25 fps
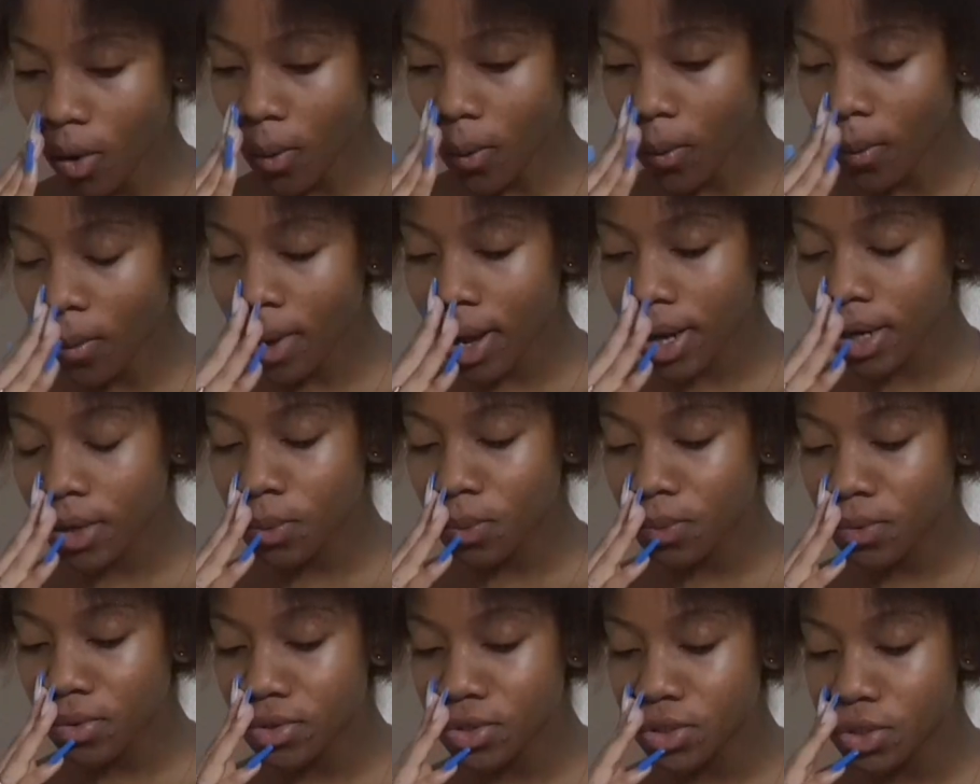
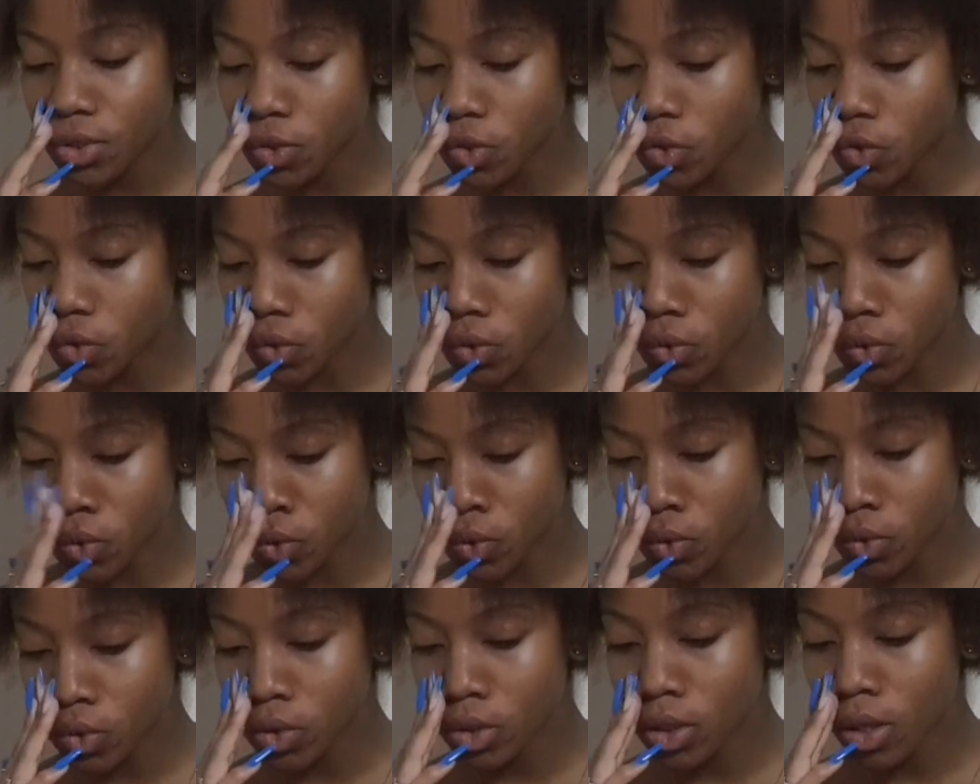What would you
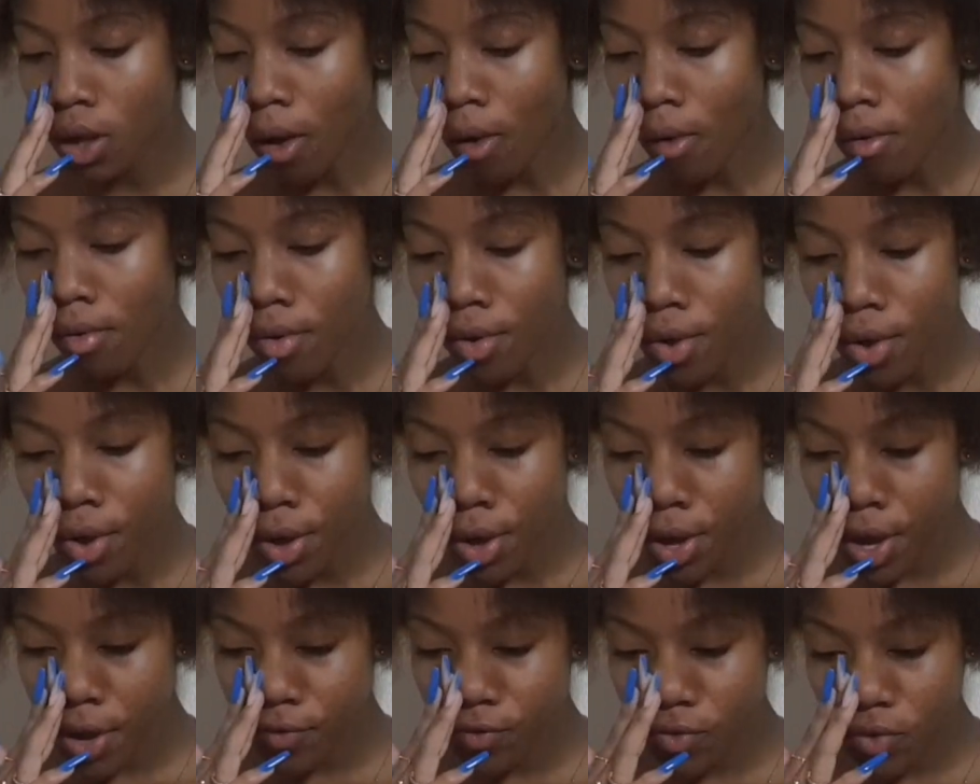do
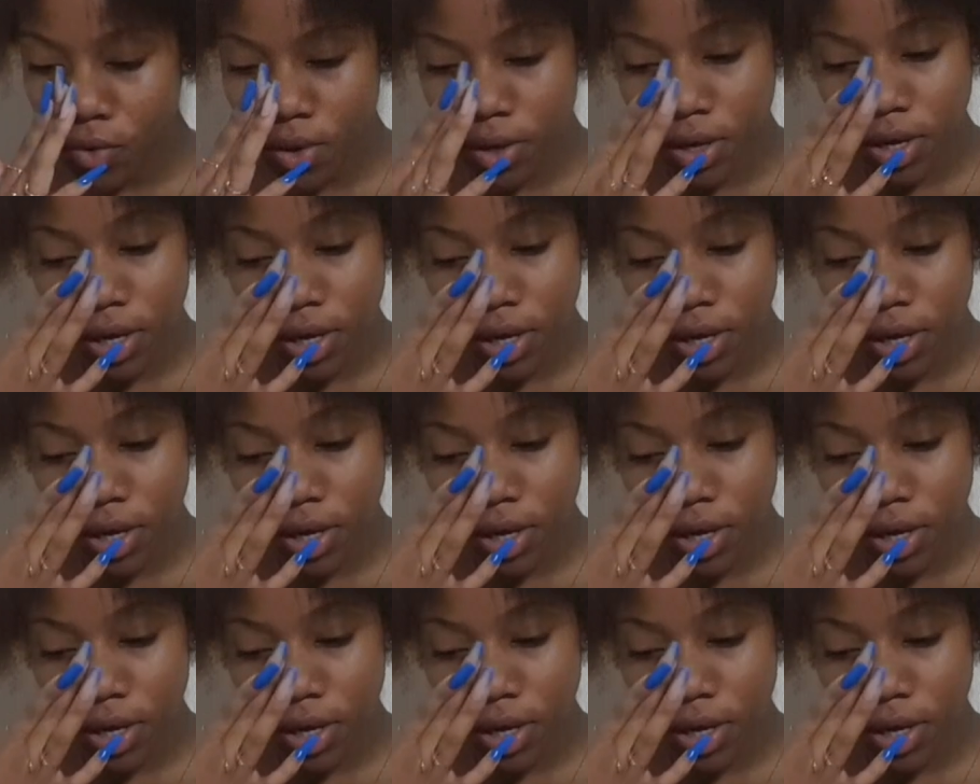if you